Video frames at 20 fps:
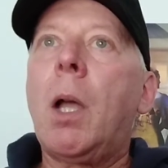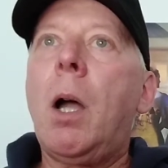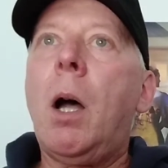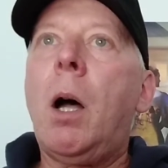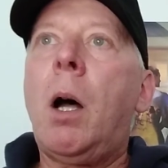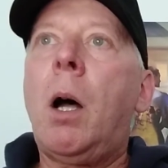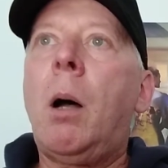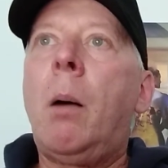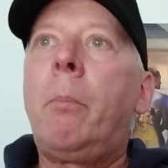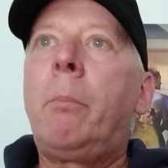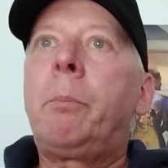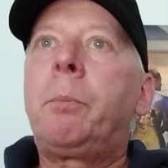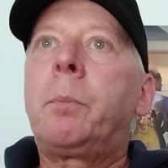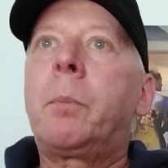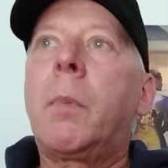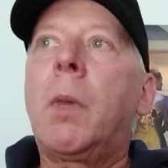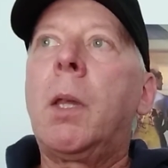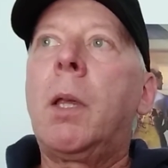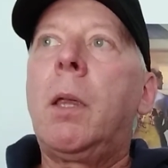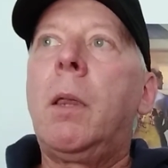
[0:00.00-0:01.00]
Um,
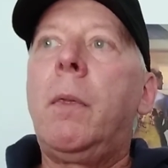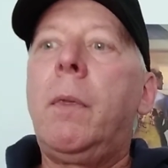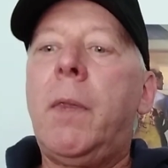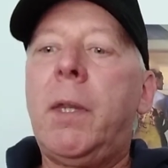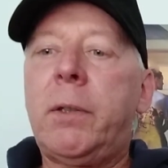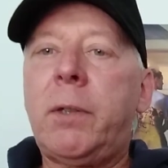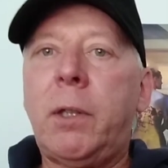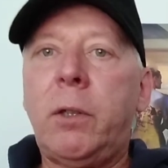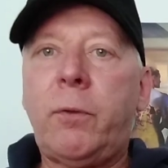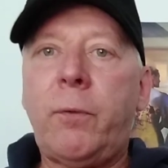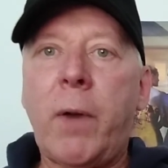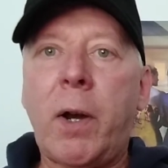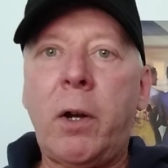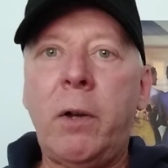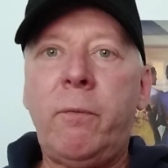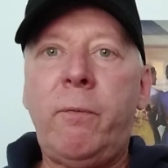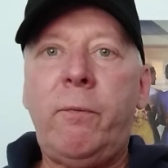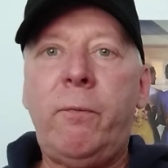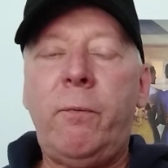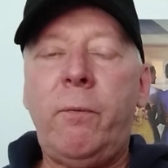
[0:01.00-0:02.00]
this is
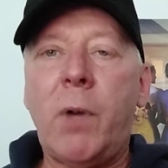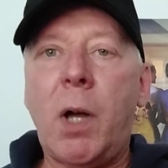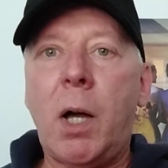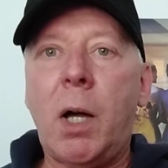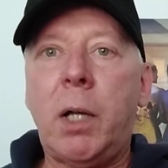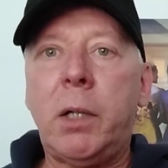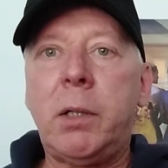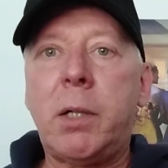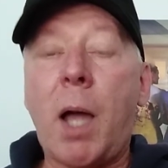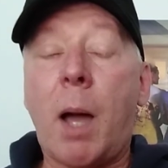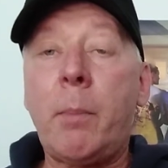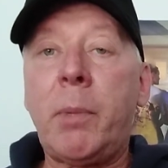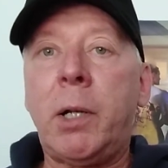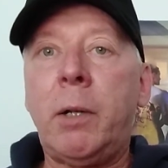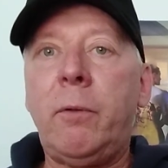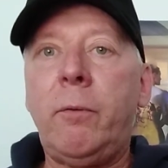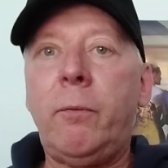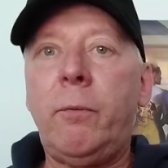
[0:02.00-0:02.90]
very dominant